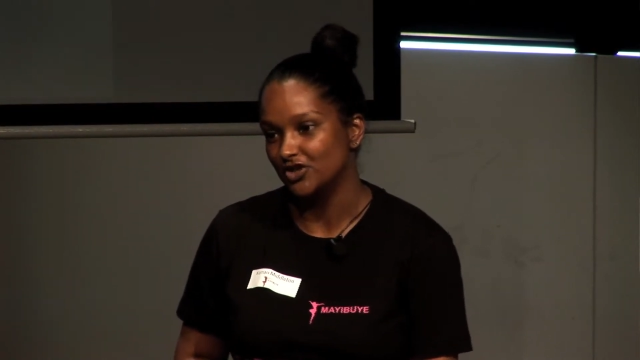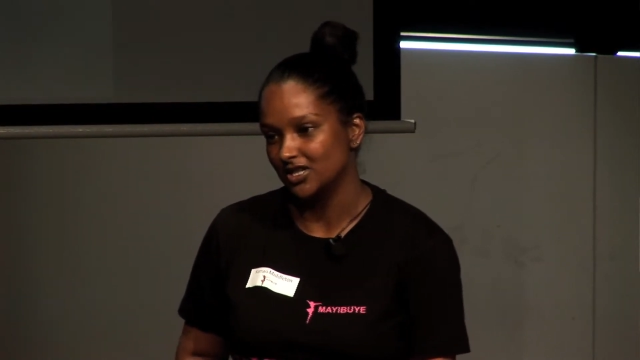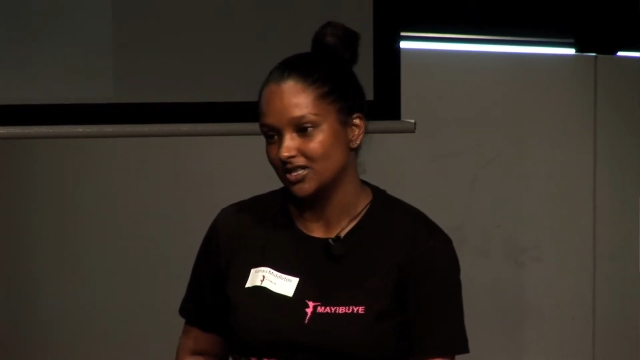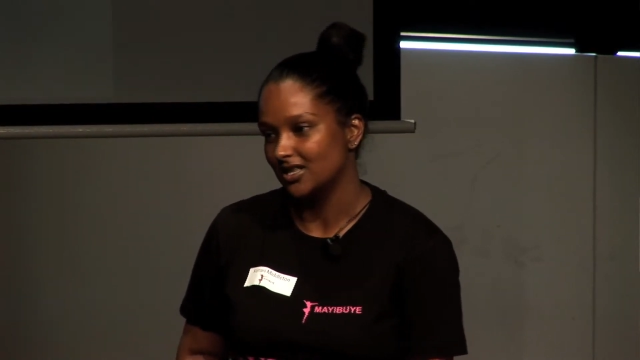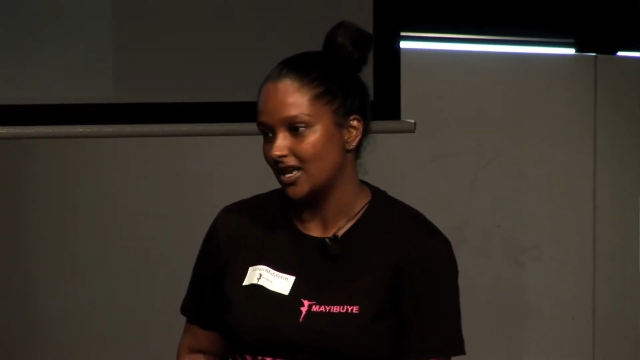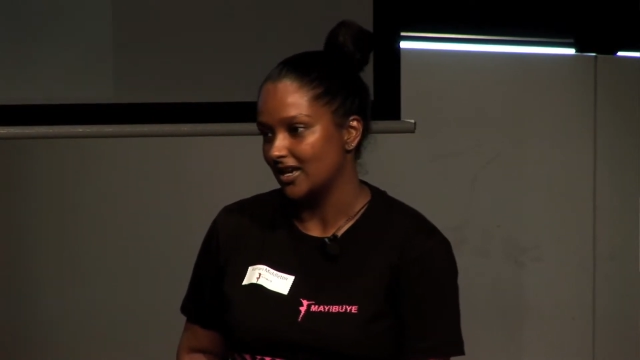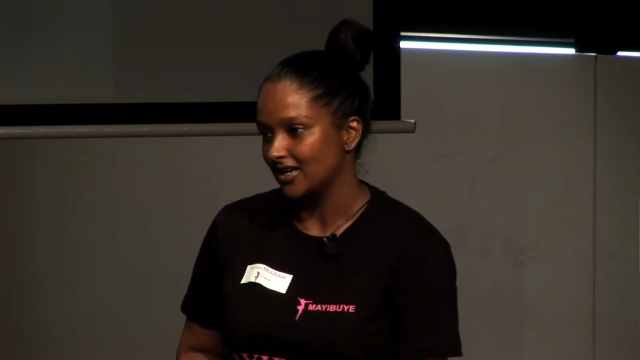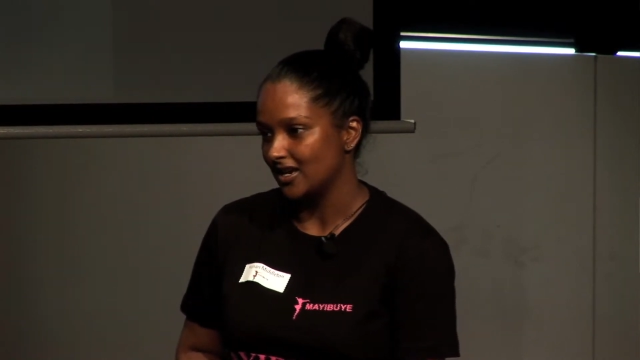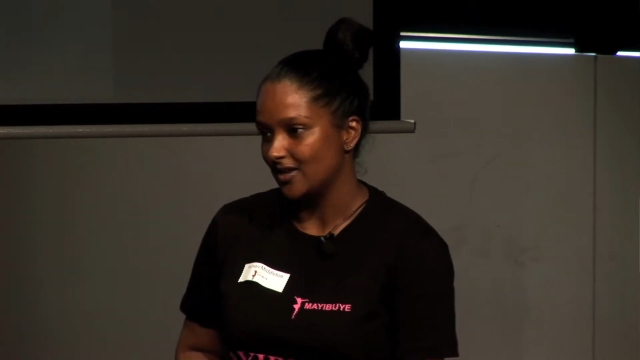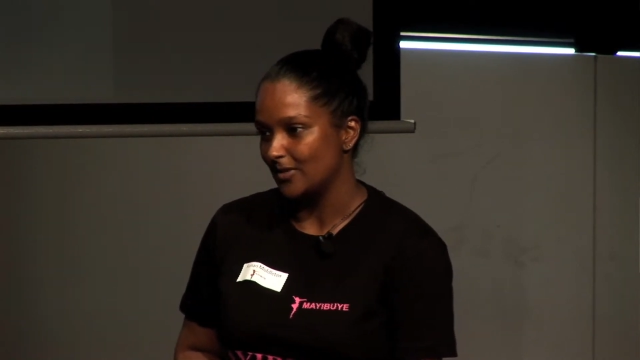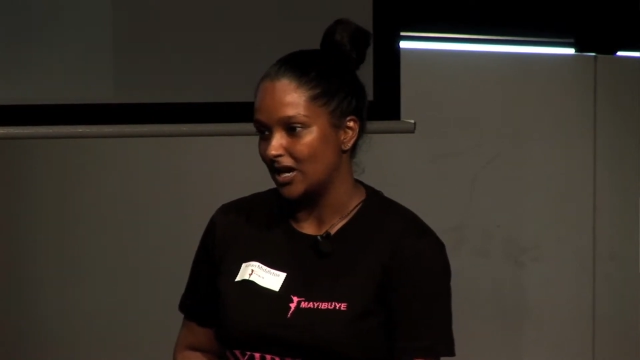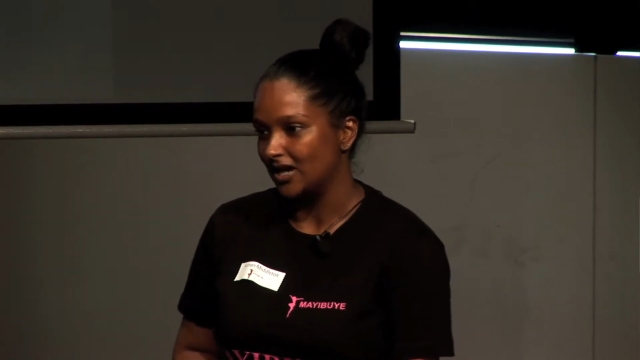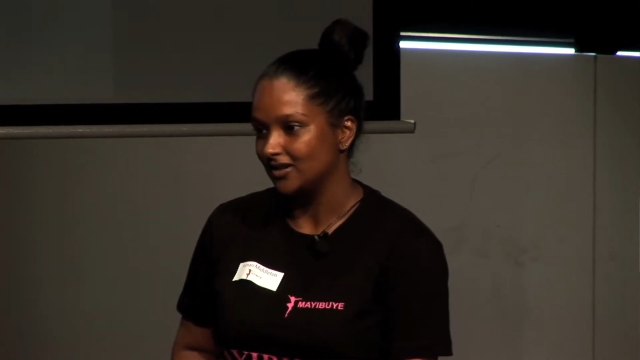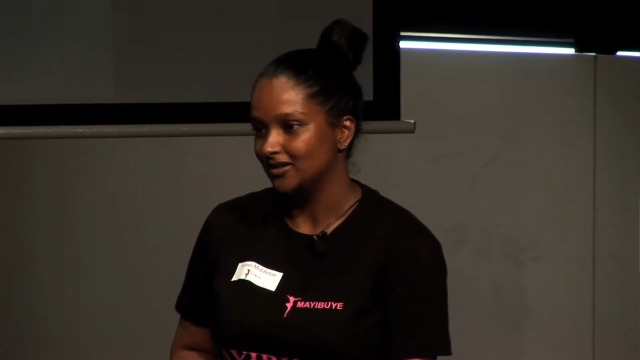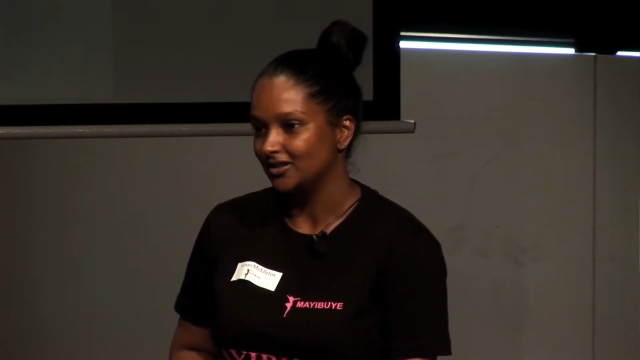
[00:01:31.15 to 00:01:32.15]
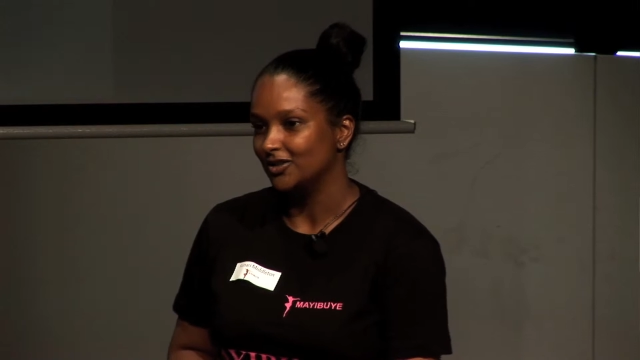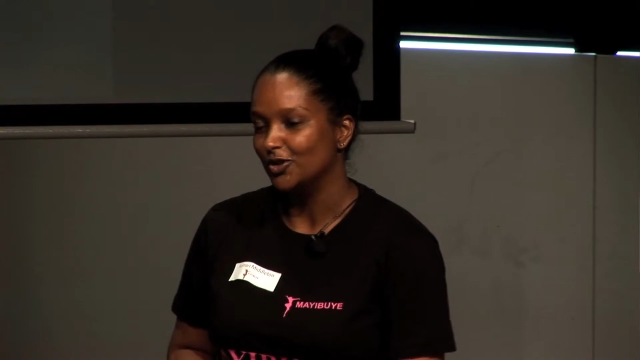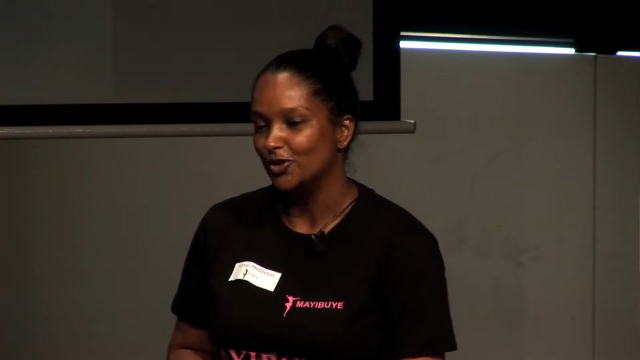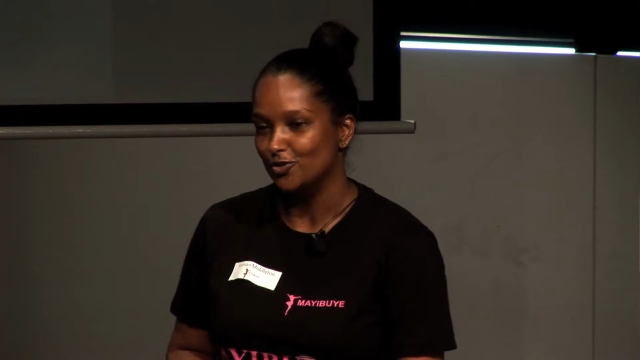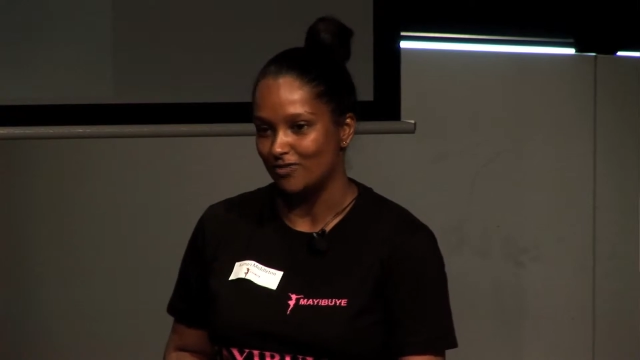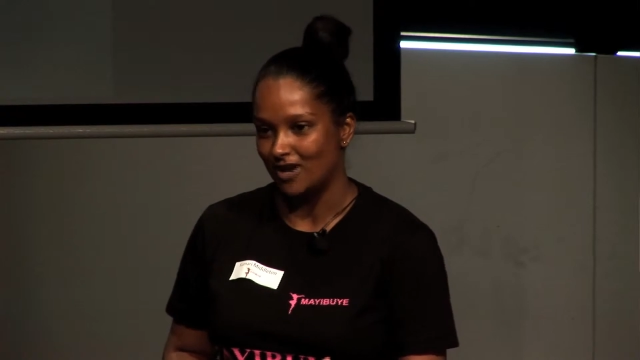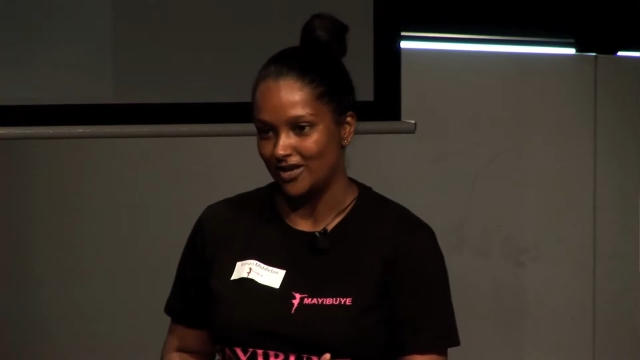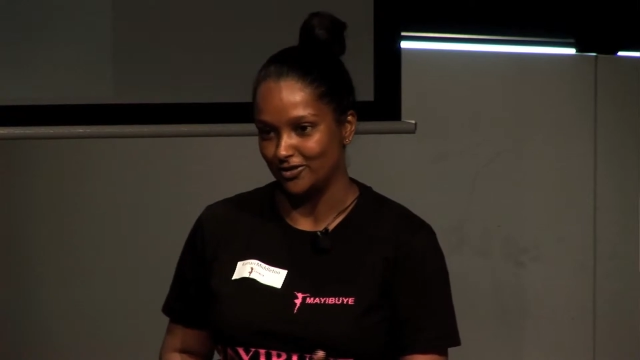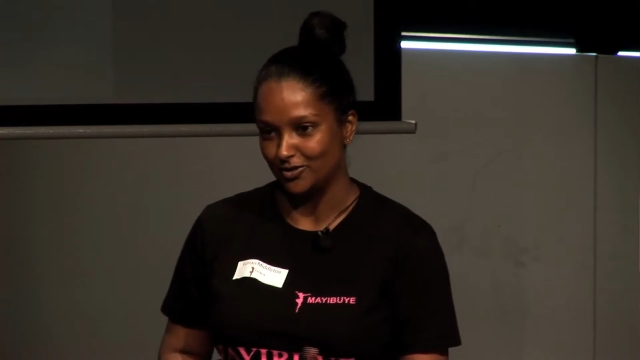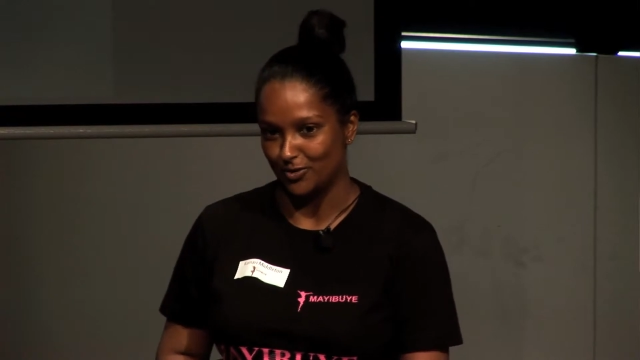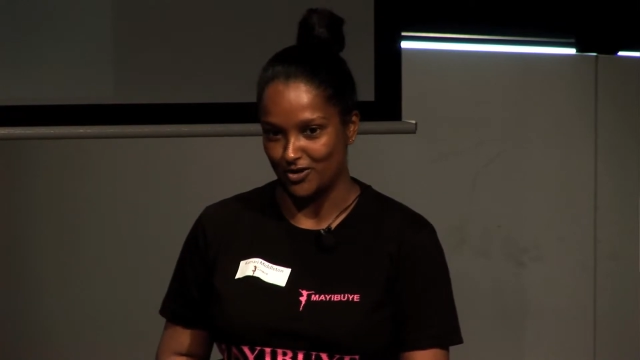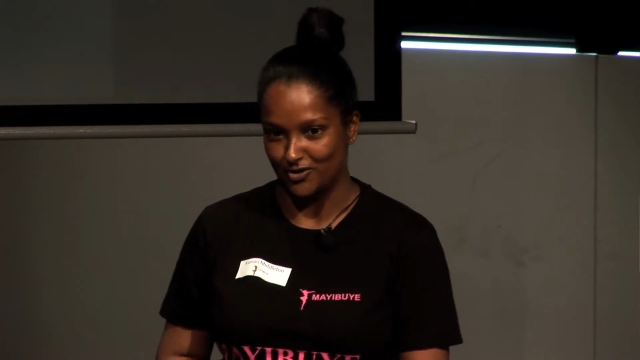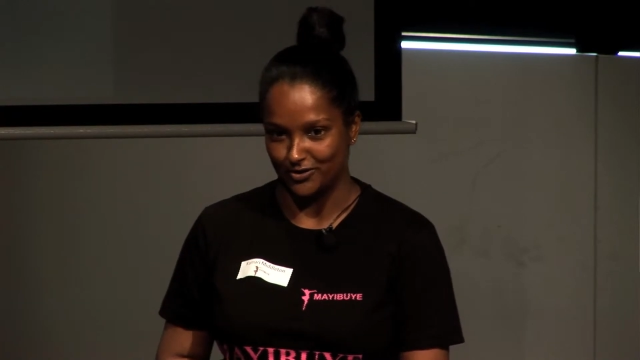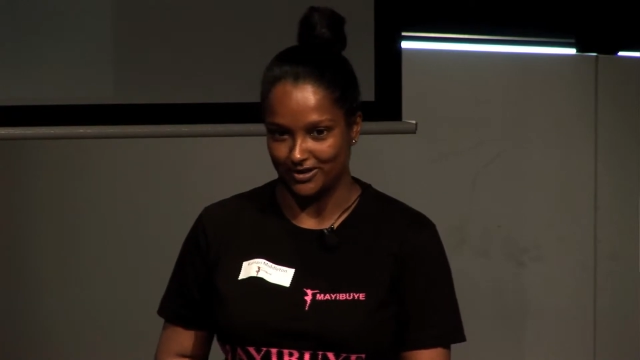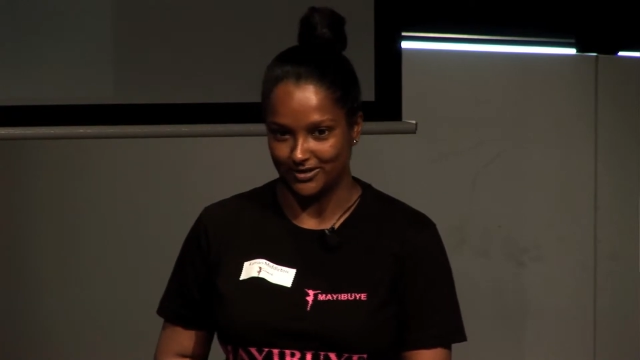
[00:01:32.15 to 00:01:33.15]
just like Emma all around the
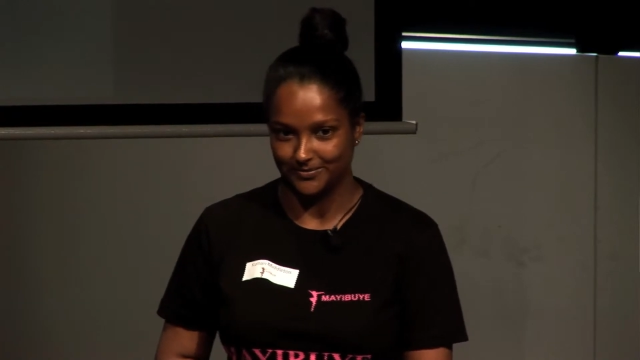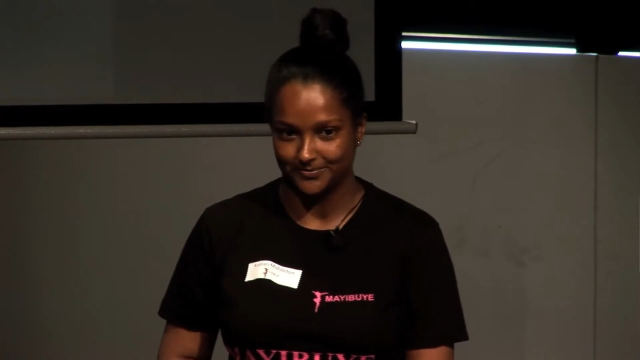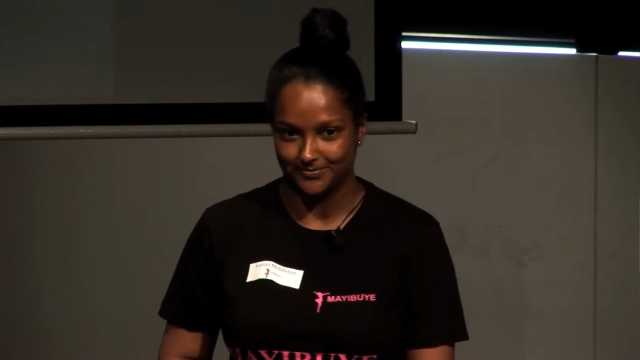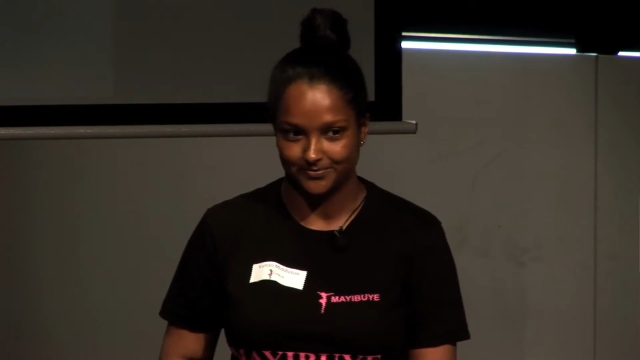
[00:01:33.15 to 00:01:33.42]
world.